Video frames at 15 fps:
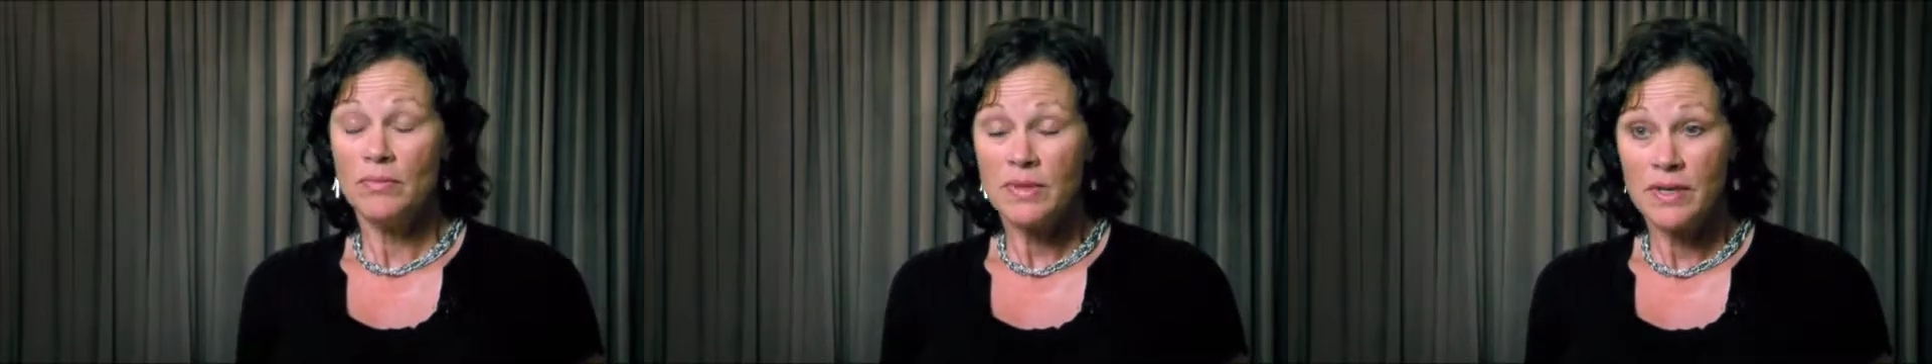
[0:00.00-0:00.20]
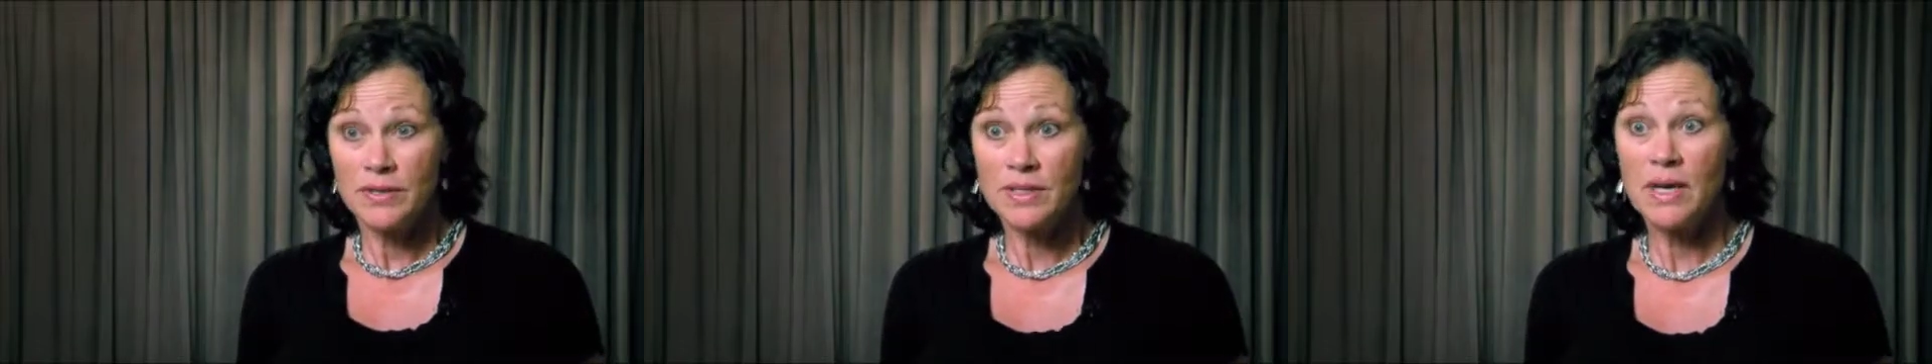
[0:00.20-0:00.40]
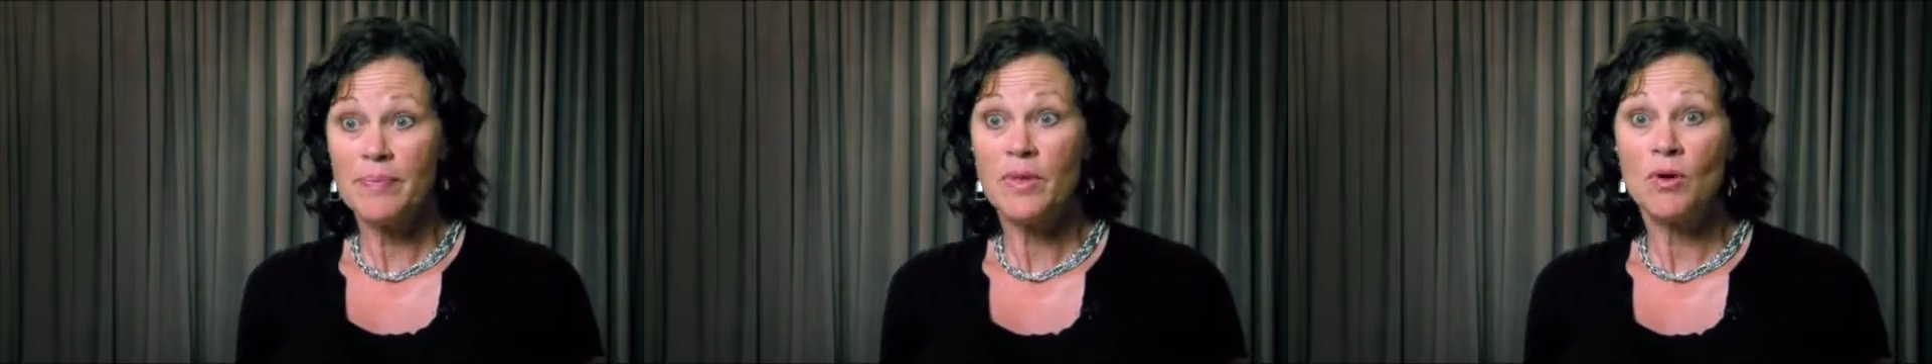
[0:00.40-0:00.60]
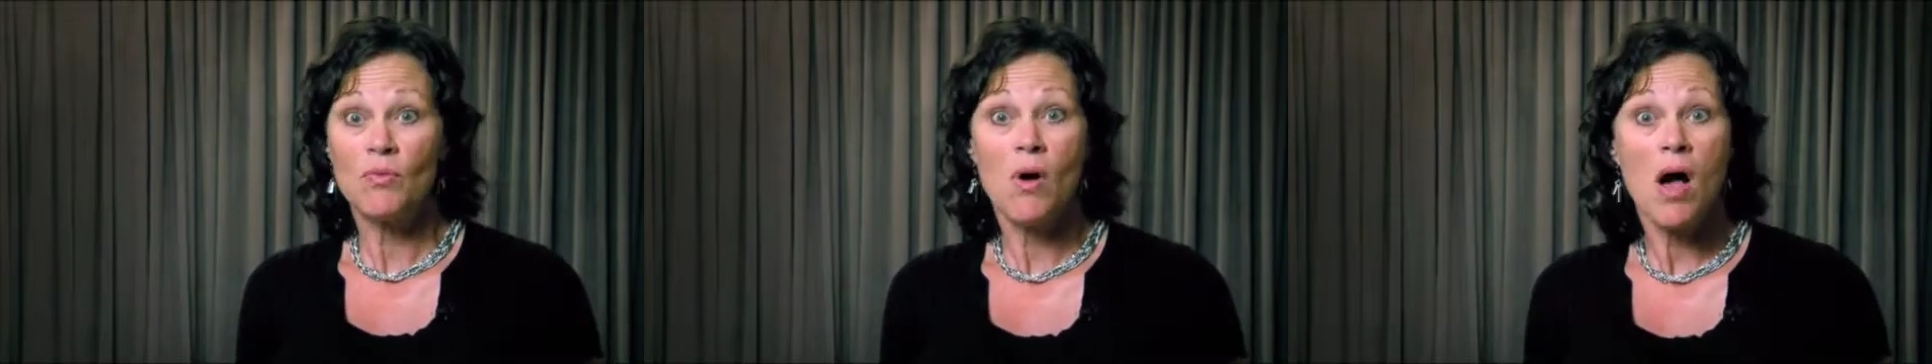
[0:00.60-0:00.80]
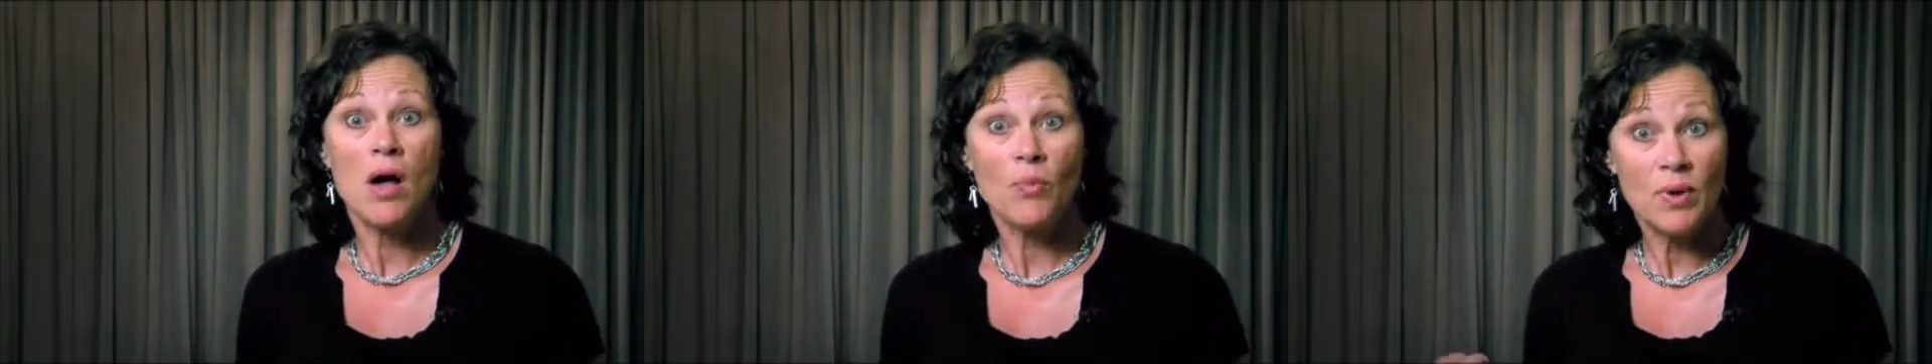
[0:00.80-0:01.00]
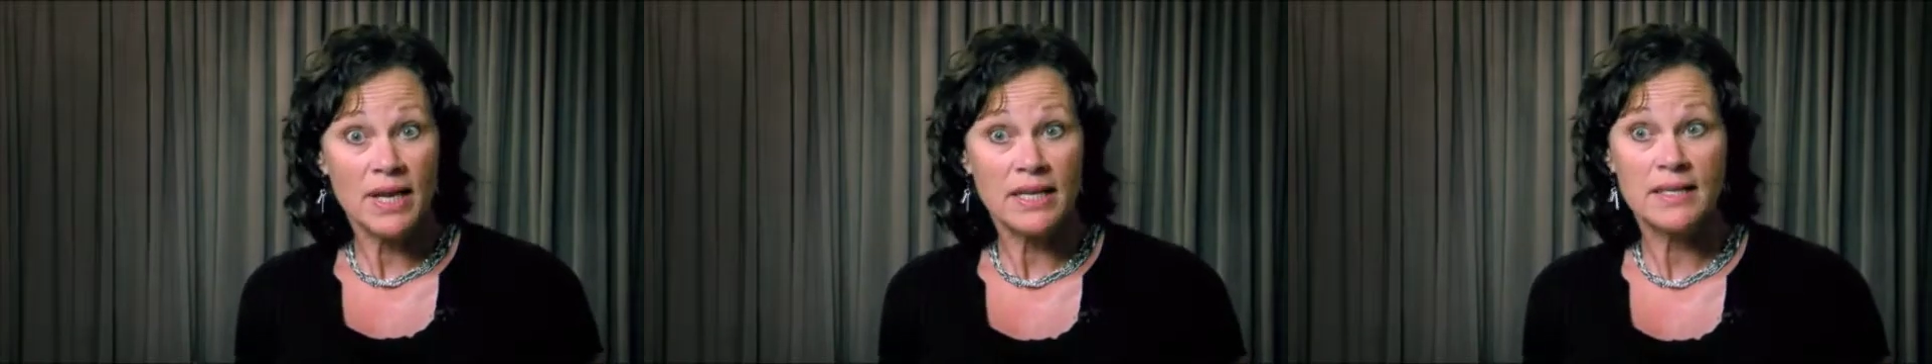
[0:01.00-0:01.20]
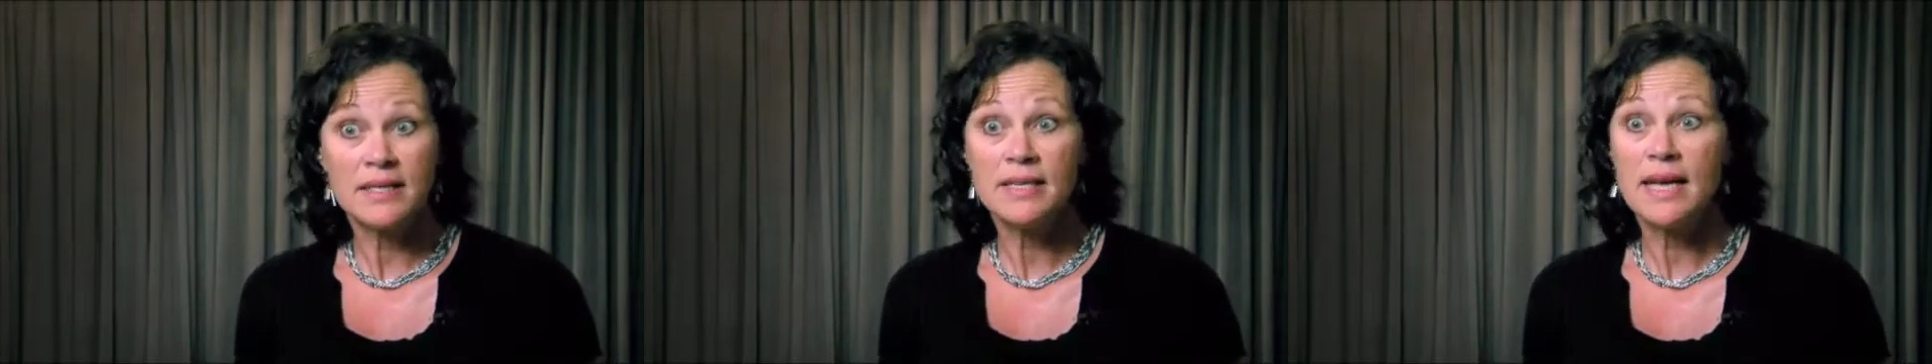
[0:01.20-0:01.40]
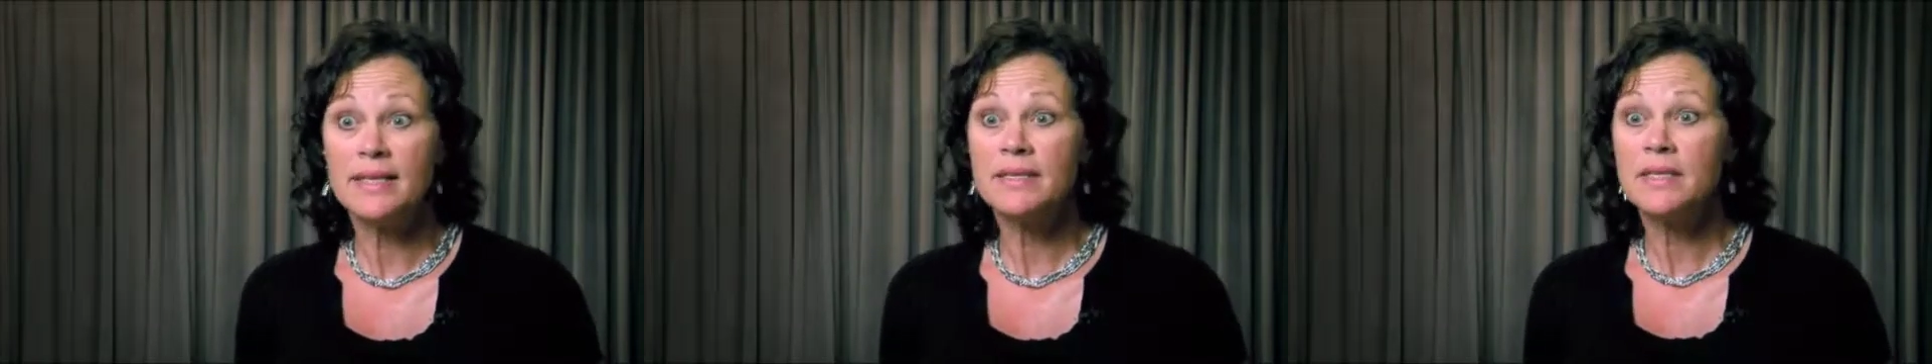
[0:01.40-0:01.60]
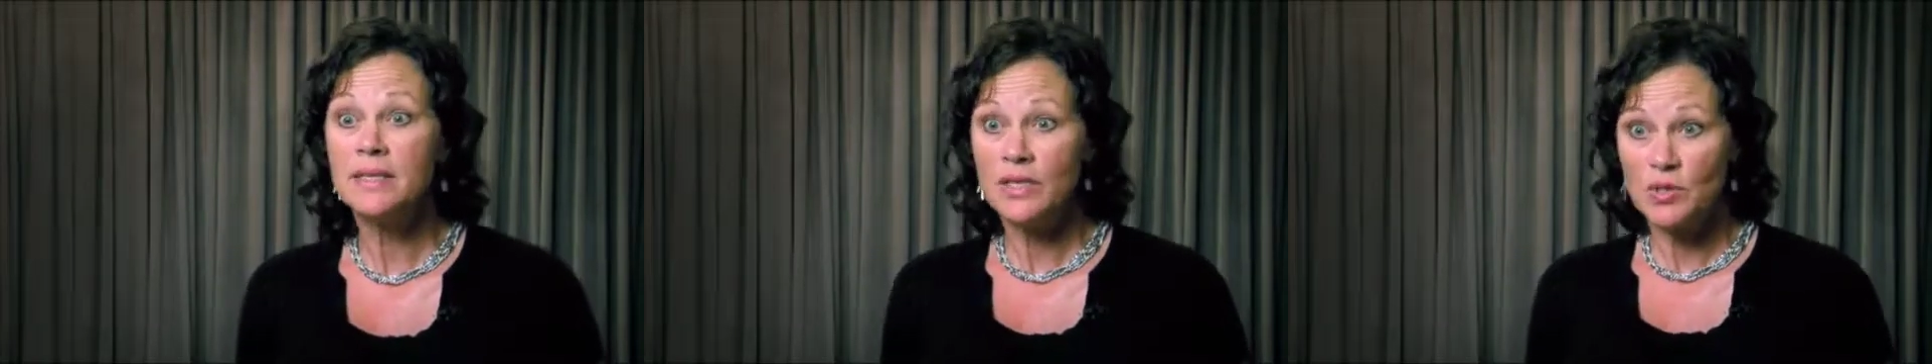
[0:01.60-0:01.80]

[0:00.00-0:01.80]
there's something wrong, we can sense it,